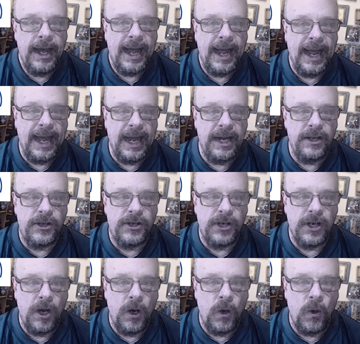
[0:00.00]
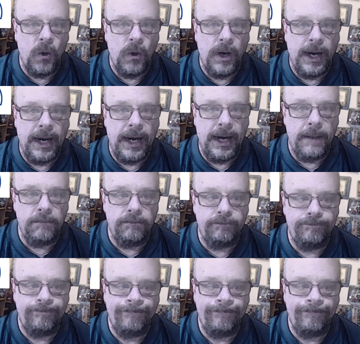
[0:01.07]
And so, I